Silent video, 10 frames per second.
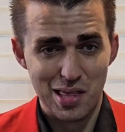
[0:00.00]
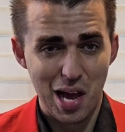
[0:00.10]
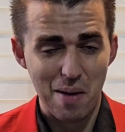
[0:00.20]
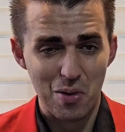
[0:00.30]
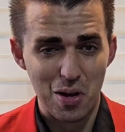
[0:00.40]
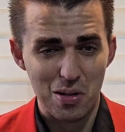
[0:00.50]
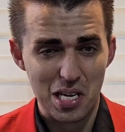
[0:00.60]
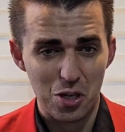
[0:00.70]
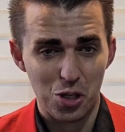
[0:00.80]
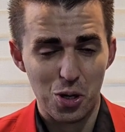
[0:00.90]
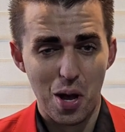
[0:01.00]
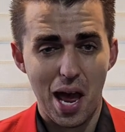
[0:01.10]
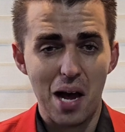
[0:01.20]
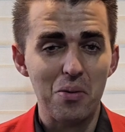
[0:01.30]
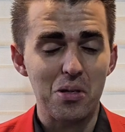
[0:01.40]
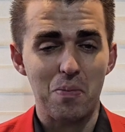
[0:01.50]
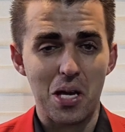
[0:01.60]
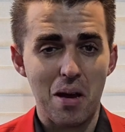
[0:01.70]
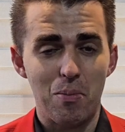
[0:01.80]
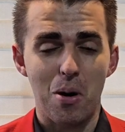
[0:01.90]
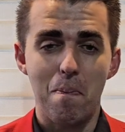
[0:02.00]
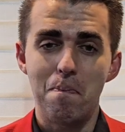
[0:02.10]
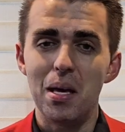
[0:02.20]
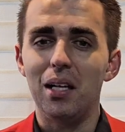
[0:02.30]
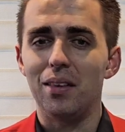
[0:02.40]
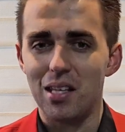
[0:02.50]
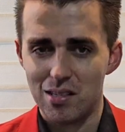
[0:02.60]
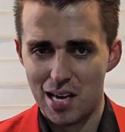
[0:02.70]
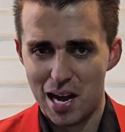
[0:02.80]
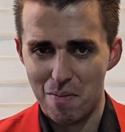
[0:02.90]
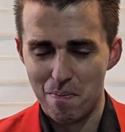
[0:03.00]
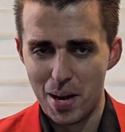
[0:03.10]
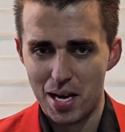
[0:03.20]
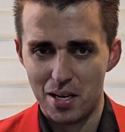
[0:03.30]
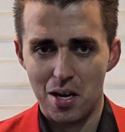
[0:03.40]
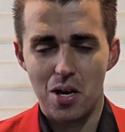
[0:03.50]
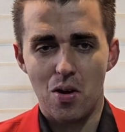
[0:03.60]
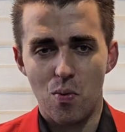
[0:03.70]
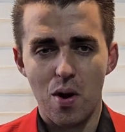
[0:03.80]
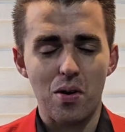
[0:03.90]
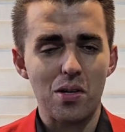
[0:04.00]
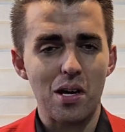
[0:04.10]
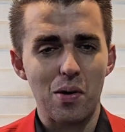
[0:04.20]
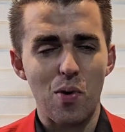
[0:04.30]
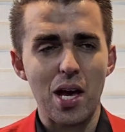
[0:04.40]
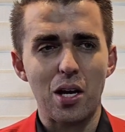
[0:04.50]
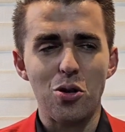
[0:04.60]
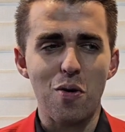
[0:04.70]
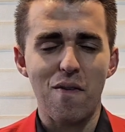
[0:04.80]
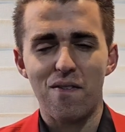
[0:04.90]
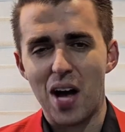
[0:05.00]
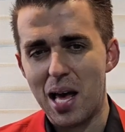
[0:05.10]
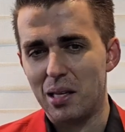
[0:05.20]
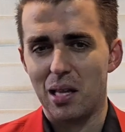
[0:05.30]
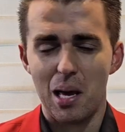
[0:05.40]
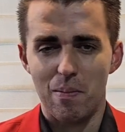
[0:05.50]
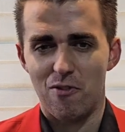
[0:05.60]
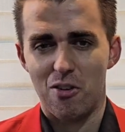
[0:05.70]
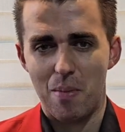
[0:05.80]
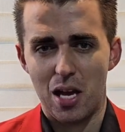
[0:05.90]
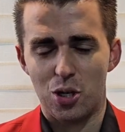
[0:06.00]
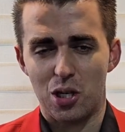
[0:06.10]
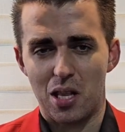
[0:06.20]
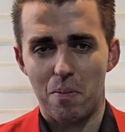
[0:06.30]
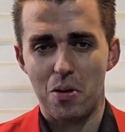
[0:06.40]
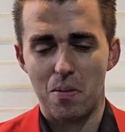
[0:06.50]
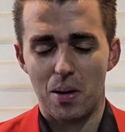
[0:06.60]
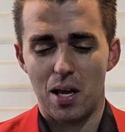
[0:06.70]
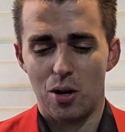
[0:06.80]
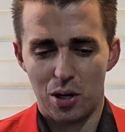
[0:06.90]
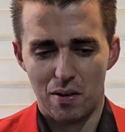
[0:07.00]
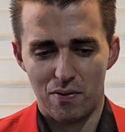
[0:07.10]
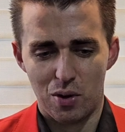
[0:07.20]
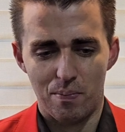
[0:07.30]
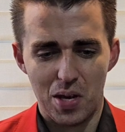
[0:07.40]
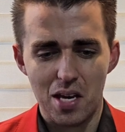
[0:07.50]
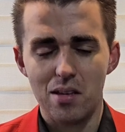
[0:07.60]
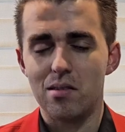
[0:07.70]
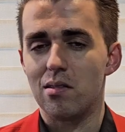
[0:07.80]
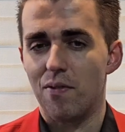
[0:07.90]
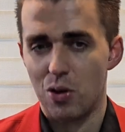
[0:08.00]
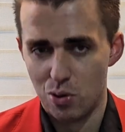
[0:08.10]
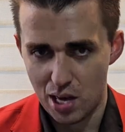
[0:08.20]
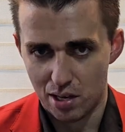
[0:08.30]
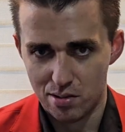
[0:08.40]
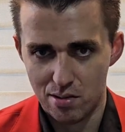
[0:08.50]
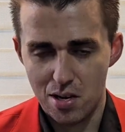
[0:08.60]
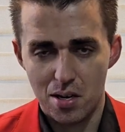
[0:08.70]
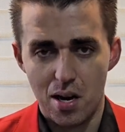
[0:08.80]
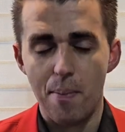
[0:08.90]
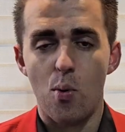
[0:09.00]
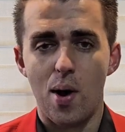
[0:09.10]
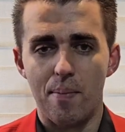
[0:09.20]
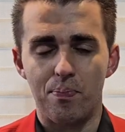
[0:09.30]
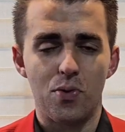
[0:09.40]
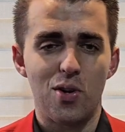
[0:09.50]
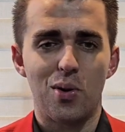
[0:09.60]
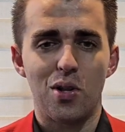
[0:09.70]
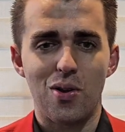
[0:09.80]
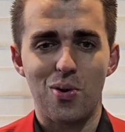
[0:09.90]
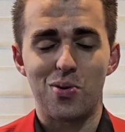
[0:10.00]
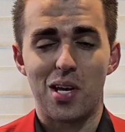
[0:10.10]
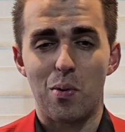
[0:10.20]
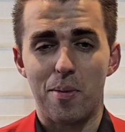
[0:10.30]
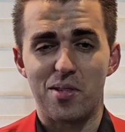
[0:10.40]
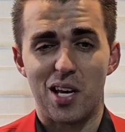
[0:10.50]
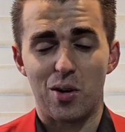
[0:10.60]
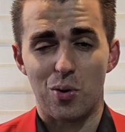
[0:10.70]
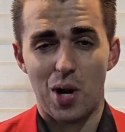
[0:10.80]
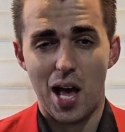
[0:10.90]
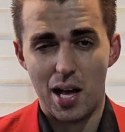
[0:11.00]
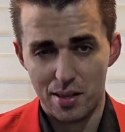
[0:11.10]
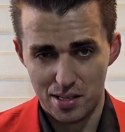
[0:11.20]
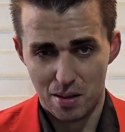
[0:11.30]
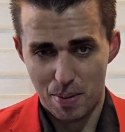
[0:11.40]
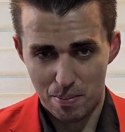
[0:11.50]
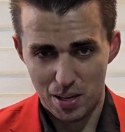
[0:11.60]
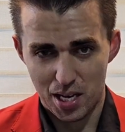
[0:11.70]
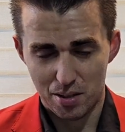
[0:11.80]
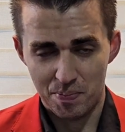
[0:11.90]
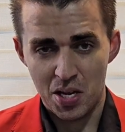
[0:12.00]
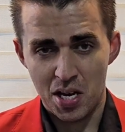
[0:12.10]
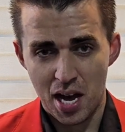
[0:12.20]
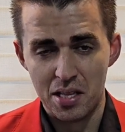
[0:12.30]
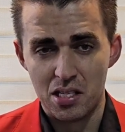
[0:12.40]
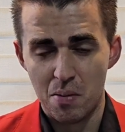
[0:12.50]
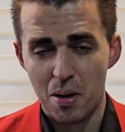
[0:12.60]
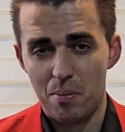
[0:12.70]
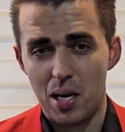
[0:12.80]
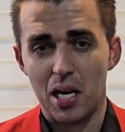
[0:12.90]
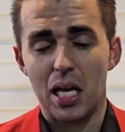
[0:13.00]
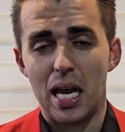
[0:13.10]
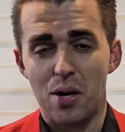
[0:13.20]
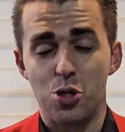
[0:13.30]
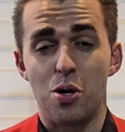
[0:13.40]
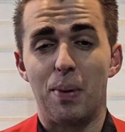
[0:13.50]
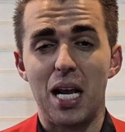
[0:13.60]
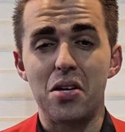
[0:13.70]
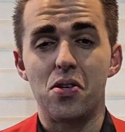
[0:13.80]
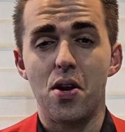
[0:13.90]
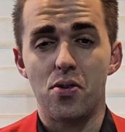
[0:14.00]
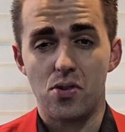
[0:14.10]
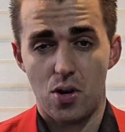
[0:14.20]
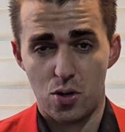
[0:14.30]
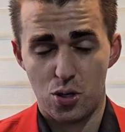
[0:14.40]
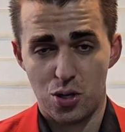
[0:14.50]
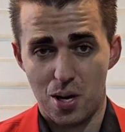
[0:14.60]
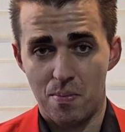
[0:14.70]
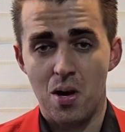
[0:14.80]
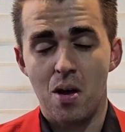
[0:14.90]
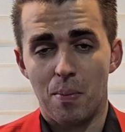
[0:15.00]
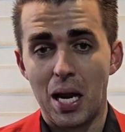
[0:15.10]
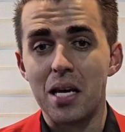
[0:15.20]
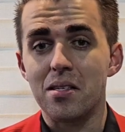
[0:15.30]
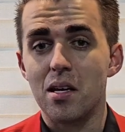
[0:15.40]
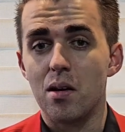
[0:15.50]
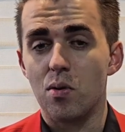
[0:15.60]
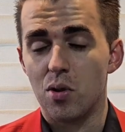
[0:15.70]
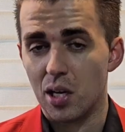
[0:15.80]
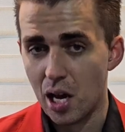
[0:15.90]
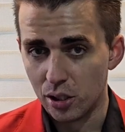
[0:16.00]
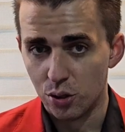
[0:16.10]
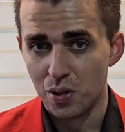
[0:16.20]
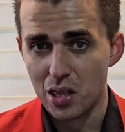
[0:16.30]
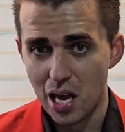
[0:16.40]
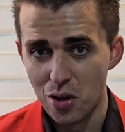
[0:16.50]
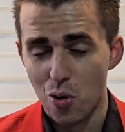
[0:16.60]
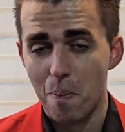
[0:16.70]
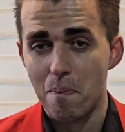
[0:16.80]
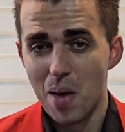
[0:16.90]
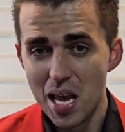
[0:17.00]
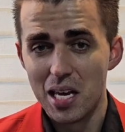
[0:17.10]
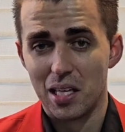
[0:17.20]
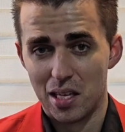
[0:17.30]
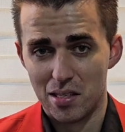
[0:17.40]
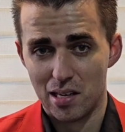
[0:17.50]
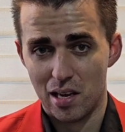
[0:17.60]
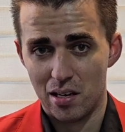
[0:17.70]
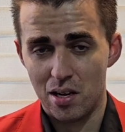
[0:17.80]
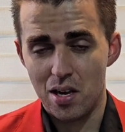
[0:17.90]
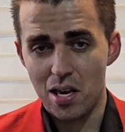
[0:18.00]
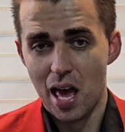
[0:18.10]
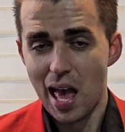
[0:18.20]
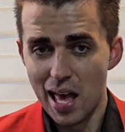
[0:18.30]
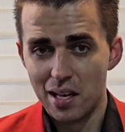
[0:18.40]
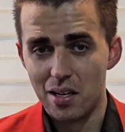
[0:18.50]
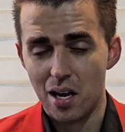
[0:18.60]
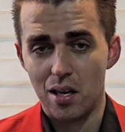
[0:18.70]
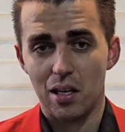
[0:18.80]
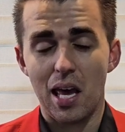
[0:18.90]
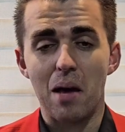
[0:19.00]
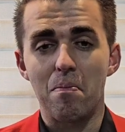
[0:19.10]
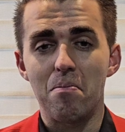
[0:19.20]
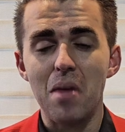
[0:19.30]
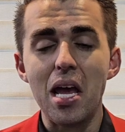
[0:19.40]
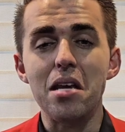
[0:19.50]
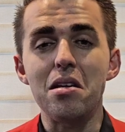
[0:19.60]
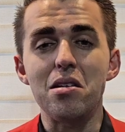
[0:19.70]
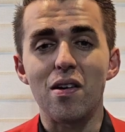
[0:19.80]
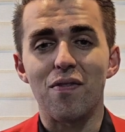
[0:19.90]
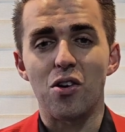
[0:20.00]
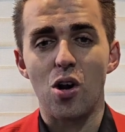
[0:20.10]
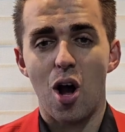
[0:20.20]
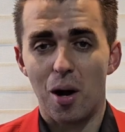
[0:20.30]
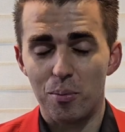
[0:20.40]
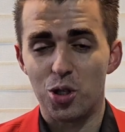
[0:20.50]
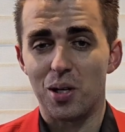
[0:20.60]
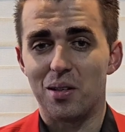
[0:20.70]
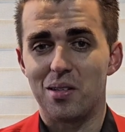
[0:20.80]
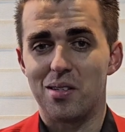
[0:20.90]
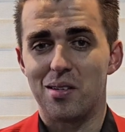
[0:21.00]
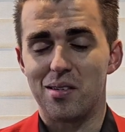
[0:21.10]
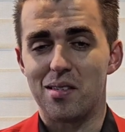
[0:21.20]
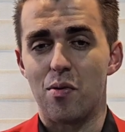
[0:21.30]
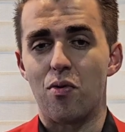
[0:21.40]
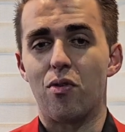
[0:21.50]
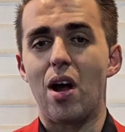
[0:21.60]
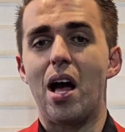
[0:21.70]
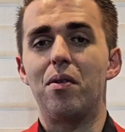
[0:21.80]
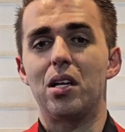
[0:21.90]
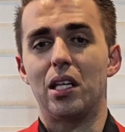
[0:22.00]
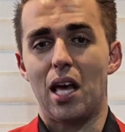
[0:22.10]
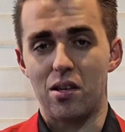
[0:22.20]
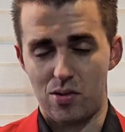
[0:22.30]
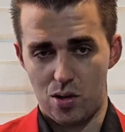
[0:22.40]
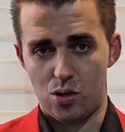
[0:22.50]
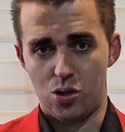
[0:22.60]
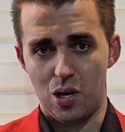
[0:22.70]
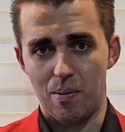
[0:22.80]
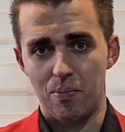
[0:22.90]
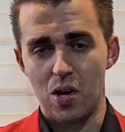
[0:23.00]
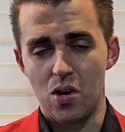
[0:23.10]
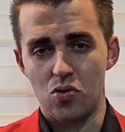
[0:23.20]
I'm going to teach you how to be able to build this out, but where can you find the information that people are looking for? Here's a few things. Number one, you can use a website called Answer the Public. Answer the Public allows you to place in a search term, place in the country that you're making this in, and get many different options surrounding that search term.